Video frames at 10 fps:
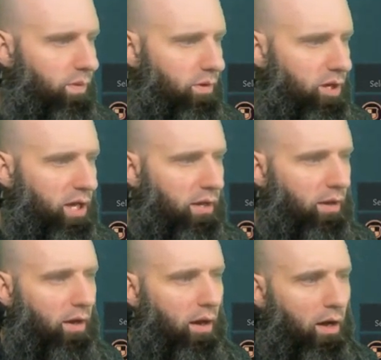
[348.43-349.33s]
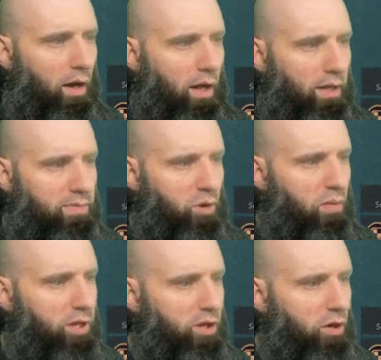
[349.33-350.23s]
Okay, uh, it's
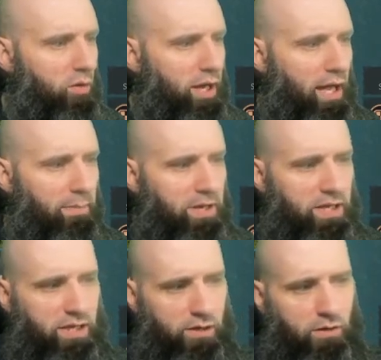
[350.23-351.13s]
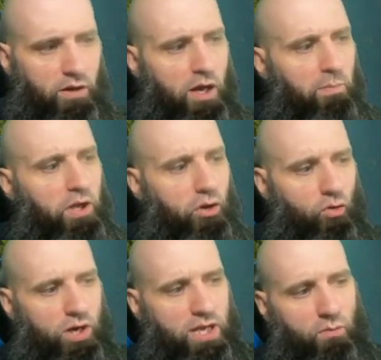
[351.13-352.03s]
probably not going to happen here, but you're
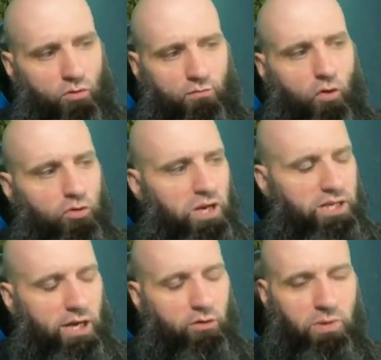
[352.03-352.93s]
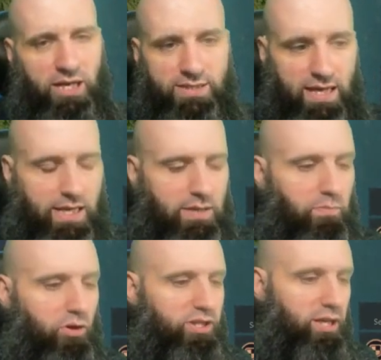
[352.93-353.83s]
going to get a revoke my title minus eighty
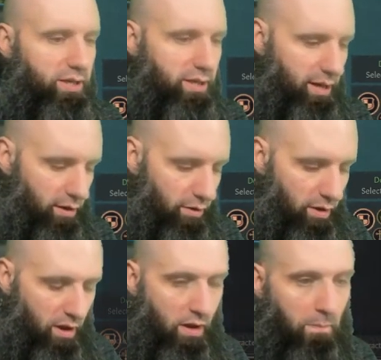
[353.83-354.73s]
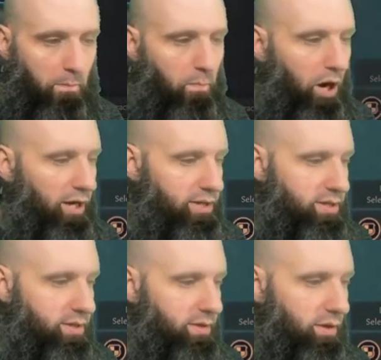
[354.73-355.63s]
percent there.
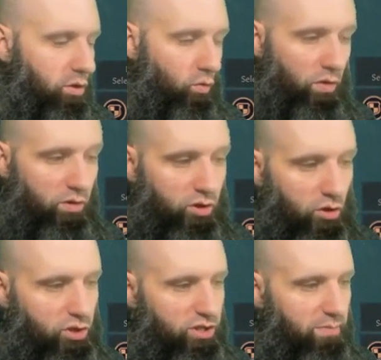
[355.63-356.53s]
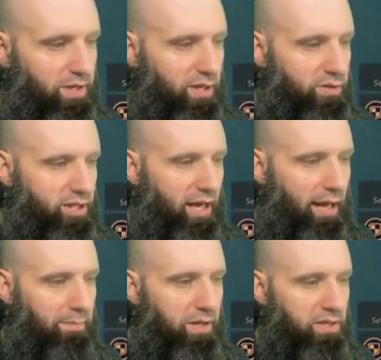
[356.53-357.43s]
But there's also something else that
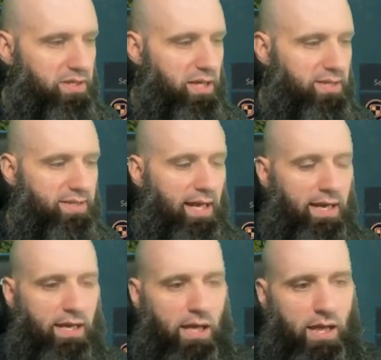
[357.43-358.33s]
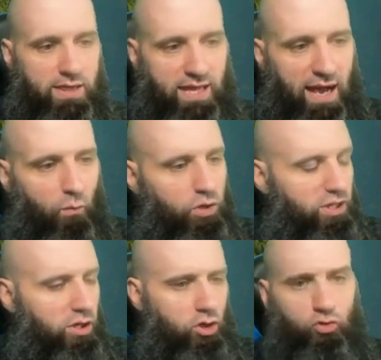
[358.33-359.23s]
happens, is that that was
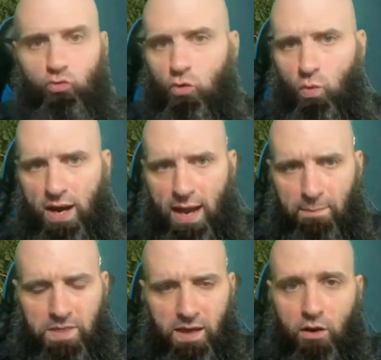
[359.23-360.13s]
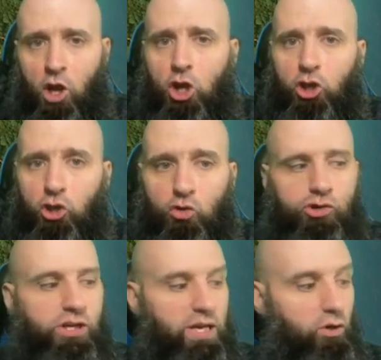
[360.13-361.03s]
unusual what happened there.
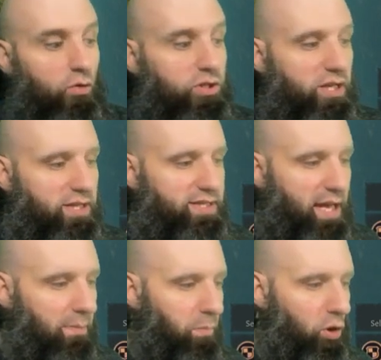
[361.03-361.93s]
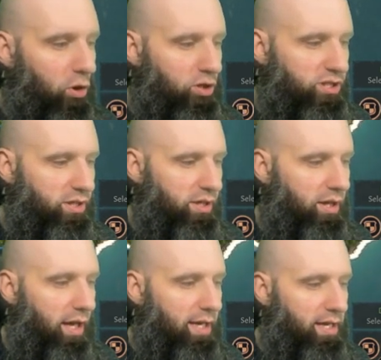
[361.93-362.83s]
Usually it goes to the same person,
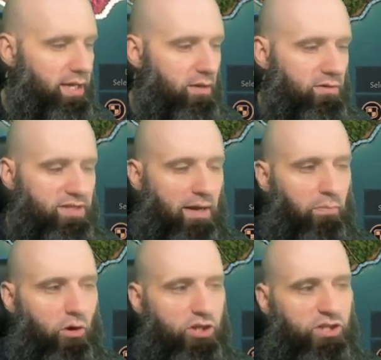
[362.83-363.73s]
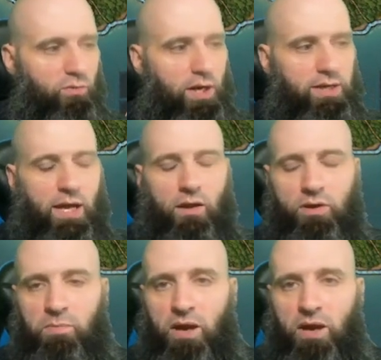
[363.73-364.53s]
and here's that person right there in my